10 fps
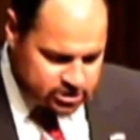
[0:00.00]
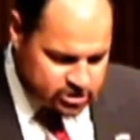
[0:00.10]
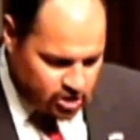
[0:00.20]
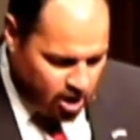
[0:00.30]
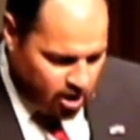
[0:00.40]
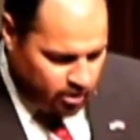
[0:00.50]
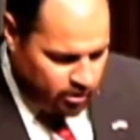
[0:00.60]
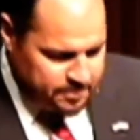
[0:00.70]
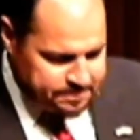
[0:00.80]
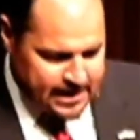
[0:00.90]

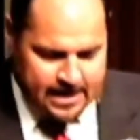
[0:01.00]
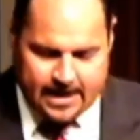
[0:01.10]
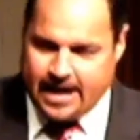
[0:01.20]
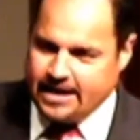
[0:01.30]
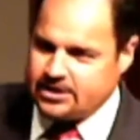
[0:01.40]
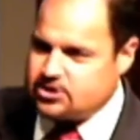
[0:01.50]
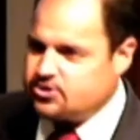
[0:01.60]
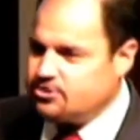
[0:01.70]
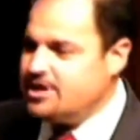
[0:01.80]
Show, an extreme